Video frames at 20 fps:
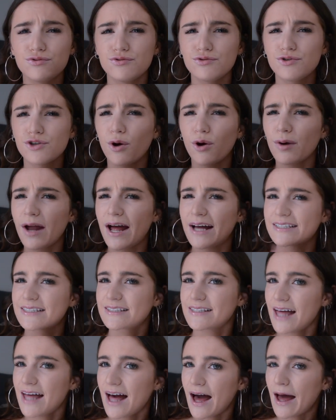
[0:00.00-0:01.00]
don't
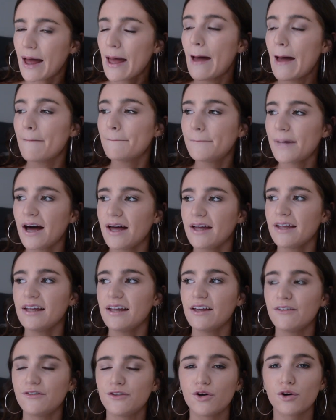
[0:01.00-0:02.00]
ask that. But
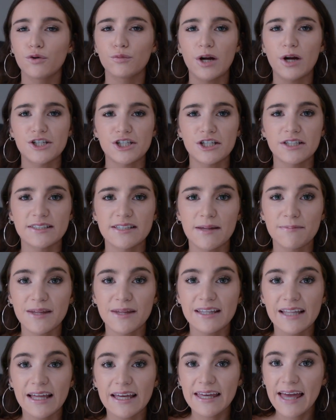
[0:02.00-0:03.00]
if you're rushing
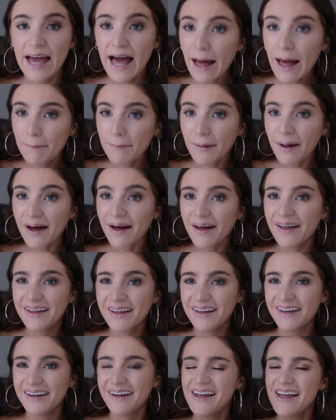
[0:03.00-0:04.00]
something like
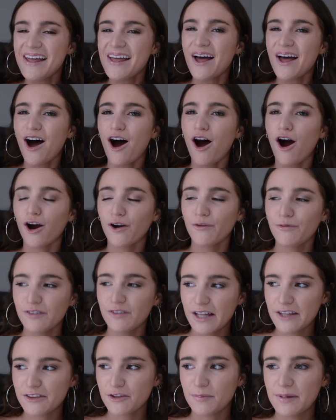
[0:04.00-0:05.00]
Kappa, our
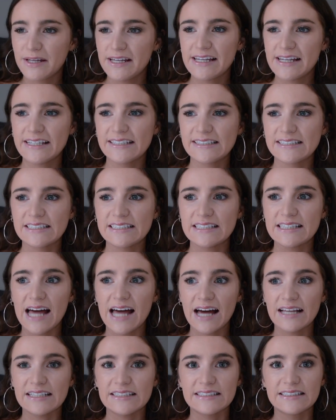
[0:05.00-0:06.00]
philanthropy isn't
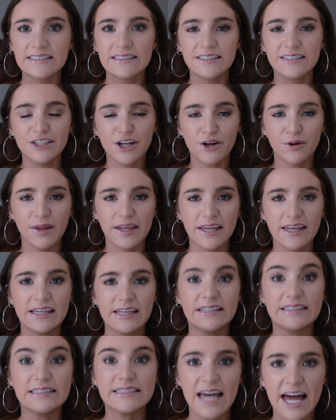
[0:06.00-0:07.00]
that, you know, like
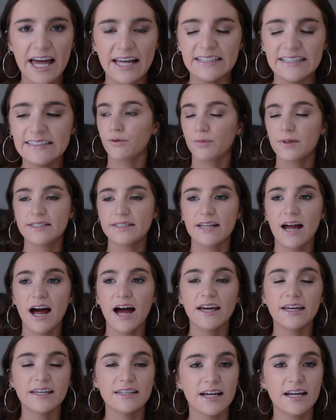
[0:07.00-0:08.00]
intense. The reason
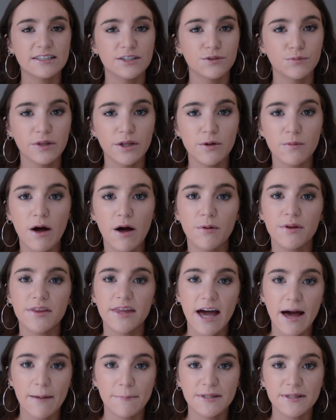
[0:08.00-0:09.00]
I connected really well with
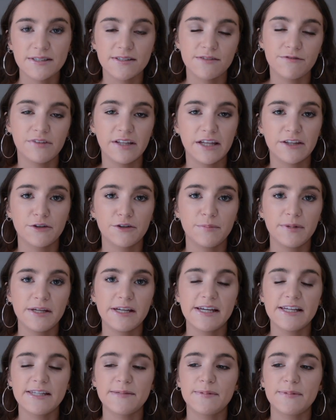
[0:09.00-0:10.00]
Kappa's
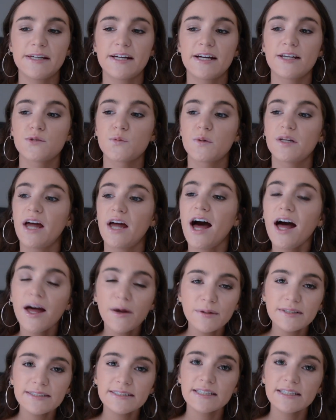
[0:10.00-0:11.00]
philanthropy is because when
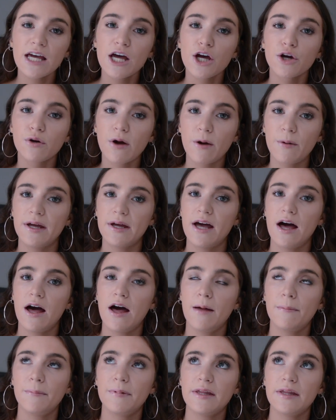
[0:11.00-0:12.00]
I was growing
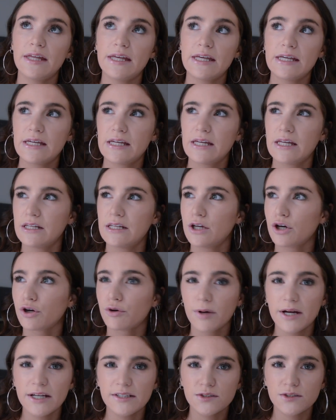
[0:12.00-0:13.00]
up in
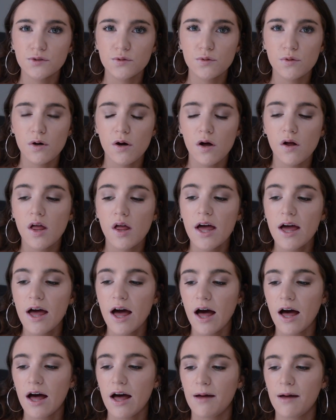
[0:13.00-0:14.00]
grade school,
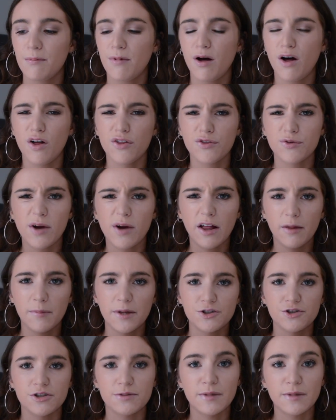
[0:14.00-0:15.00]
all through
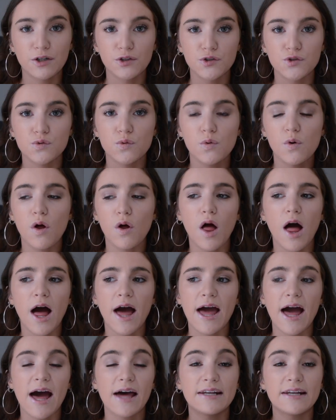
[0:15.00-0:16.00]
elementary, middle school,
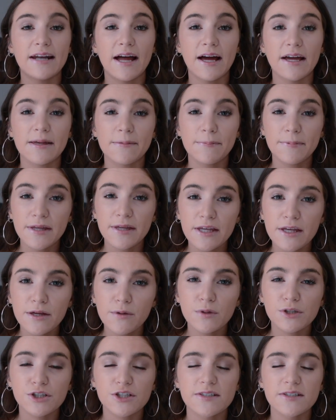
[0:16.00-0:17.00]
I had an
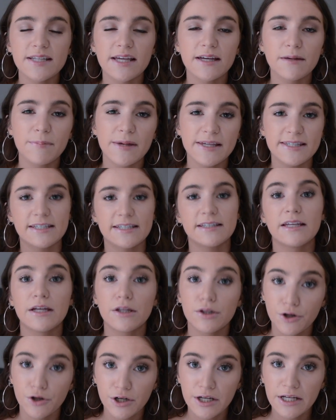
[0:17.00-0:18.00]
IEP, which is like basically
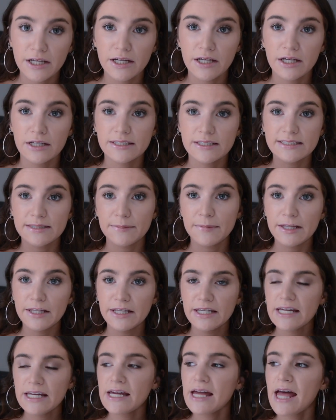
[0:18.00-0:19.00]
a learning
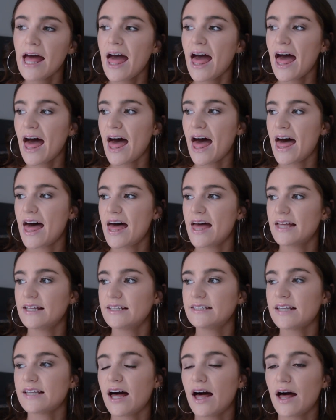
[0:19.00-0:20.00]
disability,
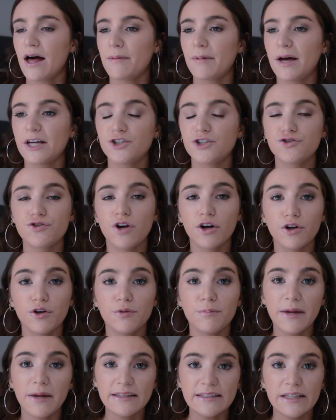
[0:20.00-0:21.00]
and I
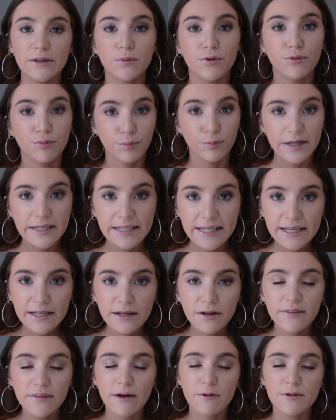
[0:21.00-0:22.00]
struggled mainly with
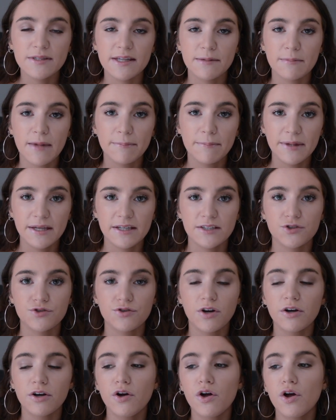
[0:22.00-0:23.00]
reading. That was like my biggest
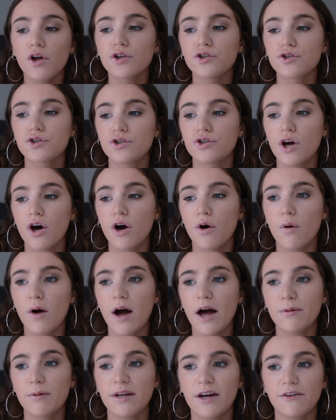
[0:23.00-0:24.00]
struggle, so
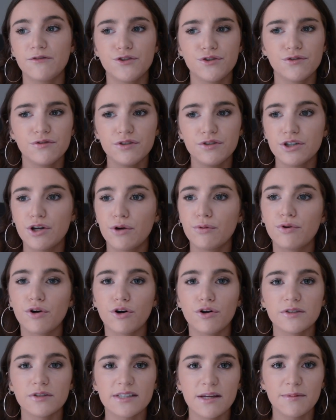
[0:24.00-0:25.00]
I would have, you know,
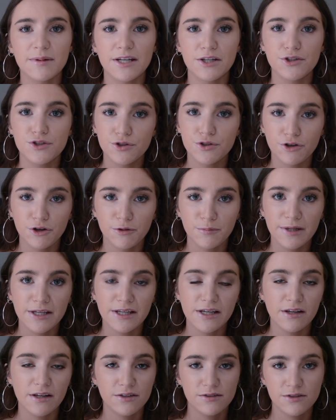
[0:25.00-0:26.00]
girls come in and tutor
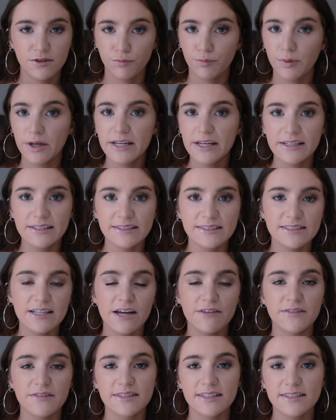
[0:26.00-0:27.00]
me to read and
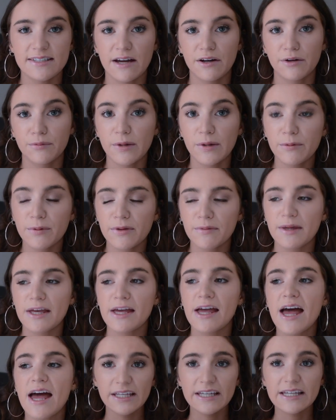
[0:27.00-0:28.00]
stuff and sit down and read with
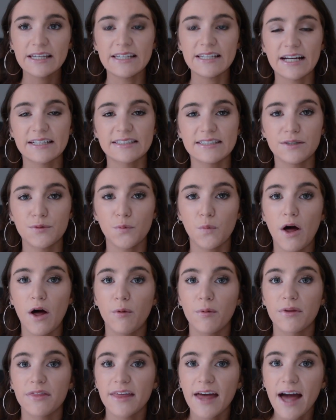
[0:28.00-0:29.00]
me. It connected
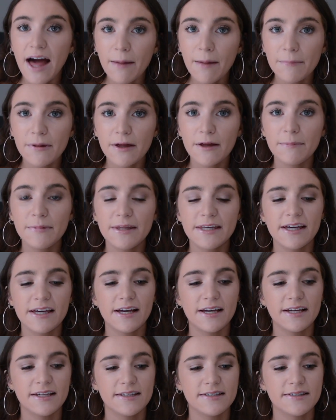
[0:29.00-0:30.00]
well with Kappa
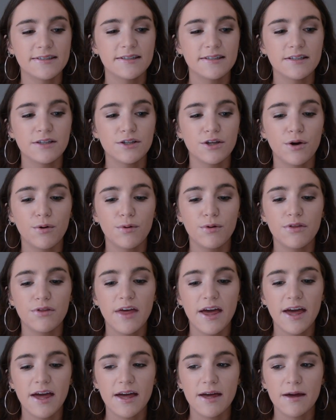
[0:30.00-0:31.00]
because, you know,
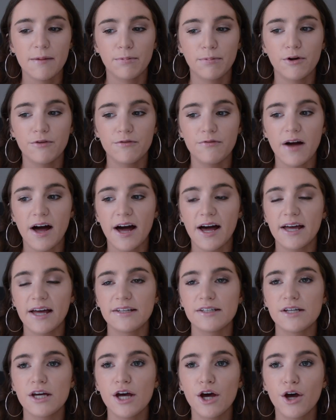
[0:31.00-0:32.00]
they
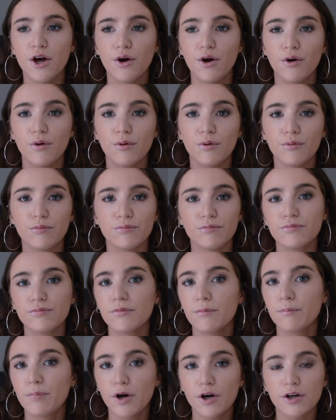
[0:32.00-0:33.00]
provide
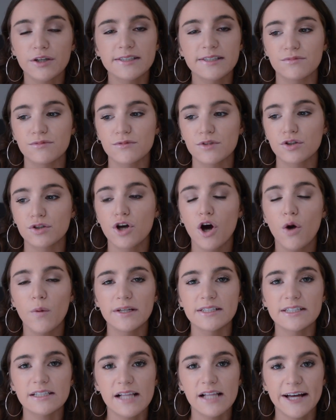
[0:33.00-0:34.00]
books, go
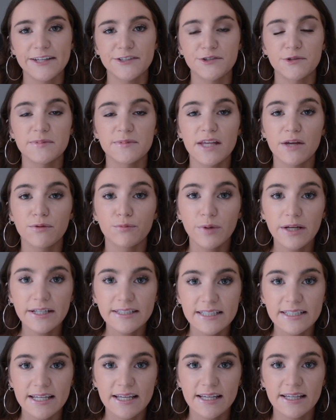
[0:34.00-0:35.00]
into classrooms and
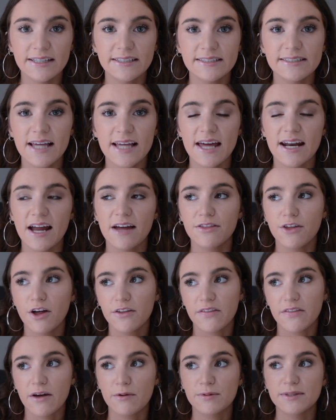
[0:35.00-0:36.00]
read to kids, and I
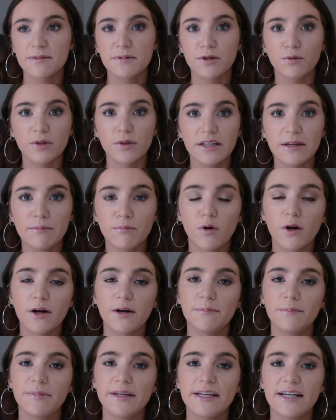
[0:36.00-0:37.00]
thought that was something really
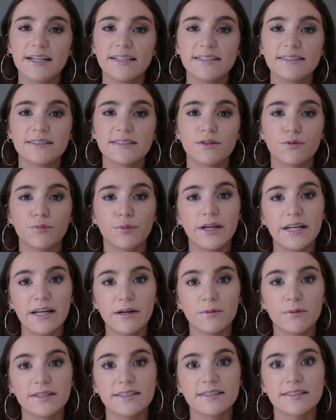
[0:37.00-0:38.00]
important because
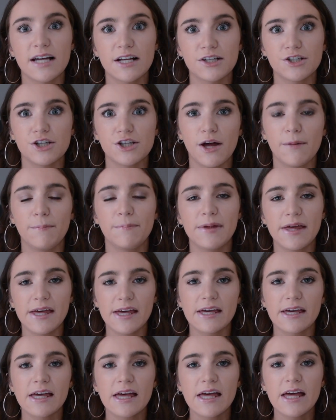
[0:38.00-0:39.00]
reading was such a
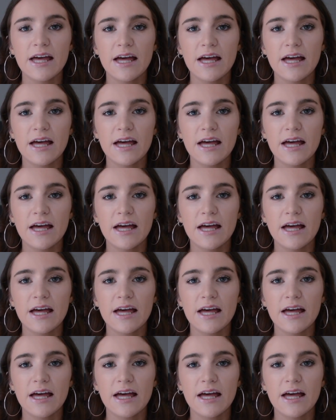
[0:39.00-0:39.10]
big